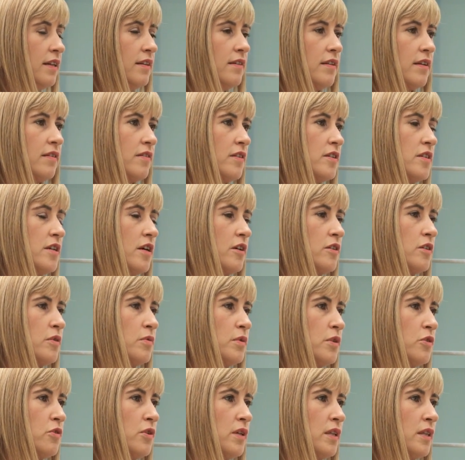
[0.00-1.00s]
that the doctor
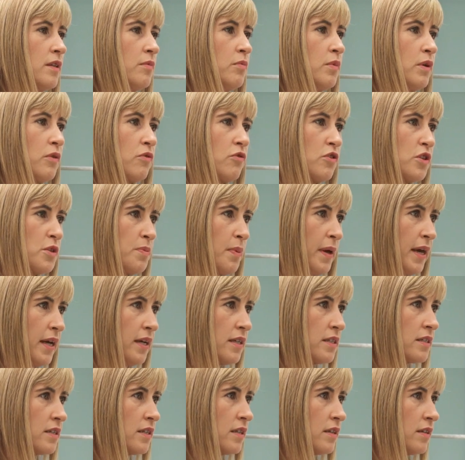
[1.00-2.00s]
will treat them with
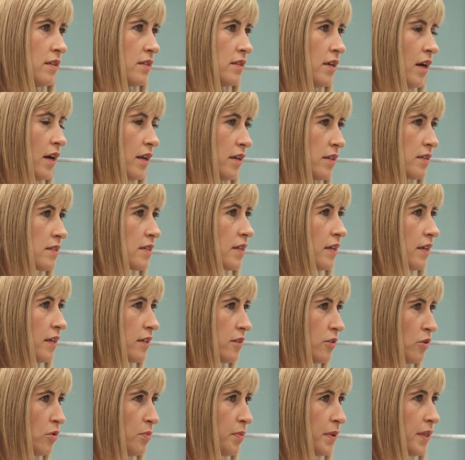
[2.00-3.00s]
respect and honestly
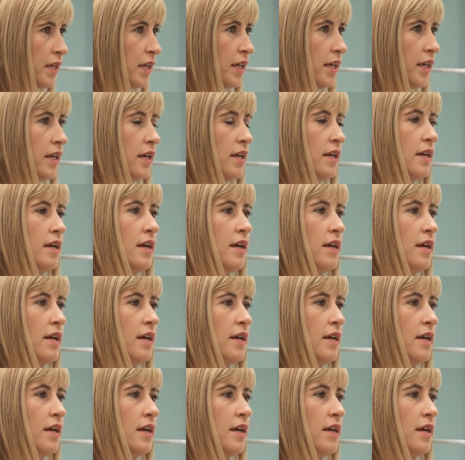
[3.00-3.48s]
and openly,